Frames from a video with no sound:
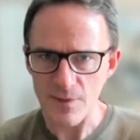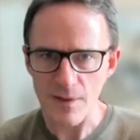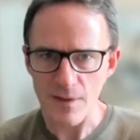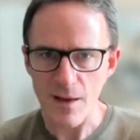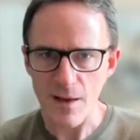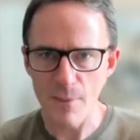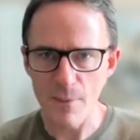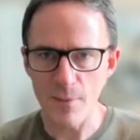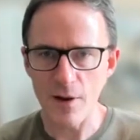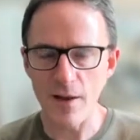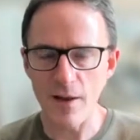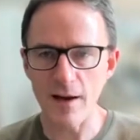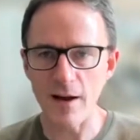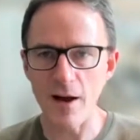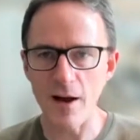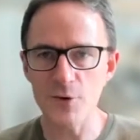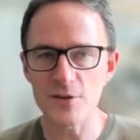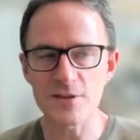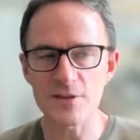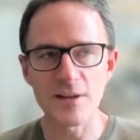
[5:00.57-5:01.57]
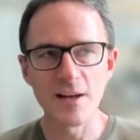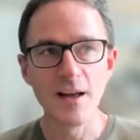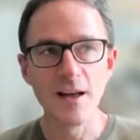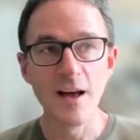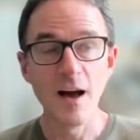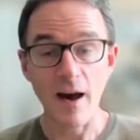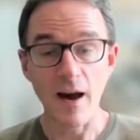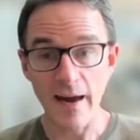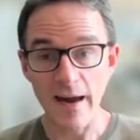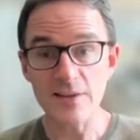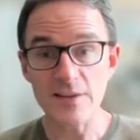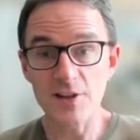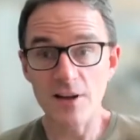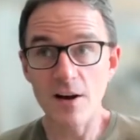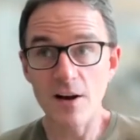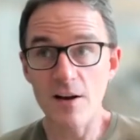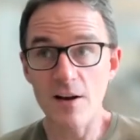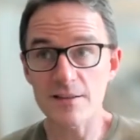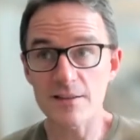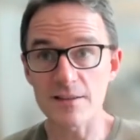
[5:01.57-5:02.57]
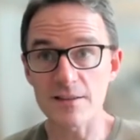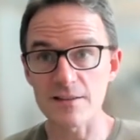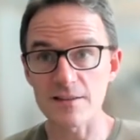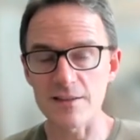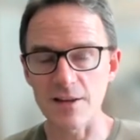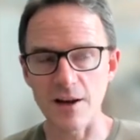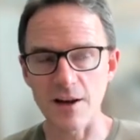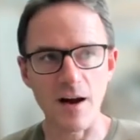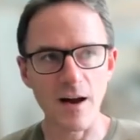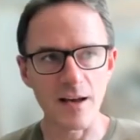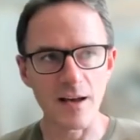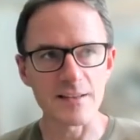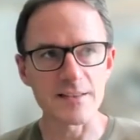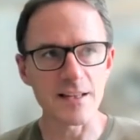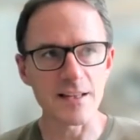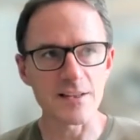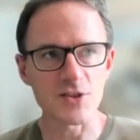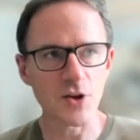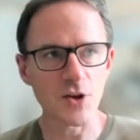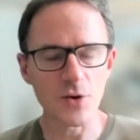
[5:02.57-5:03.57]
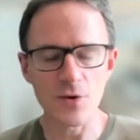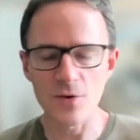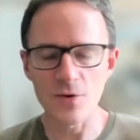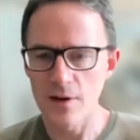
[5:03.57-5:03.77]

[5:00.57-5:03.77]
but like I actually asked the guy, I said, so